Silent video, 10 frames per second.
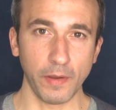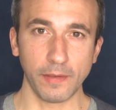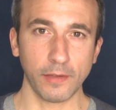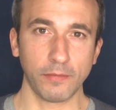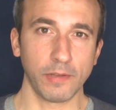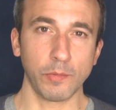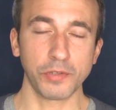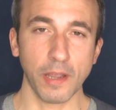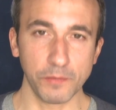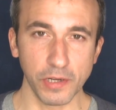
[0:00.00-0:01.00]
and that's really
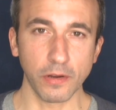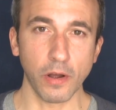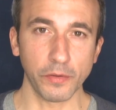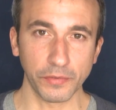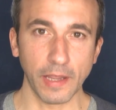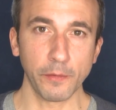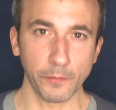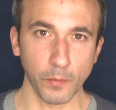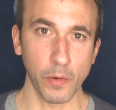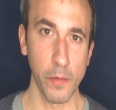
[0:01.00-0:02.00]
what you have Giancarlo Stanton
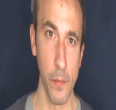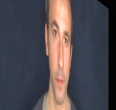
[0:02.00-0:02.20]
for.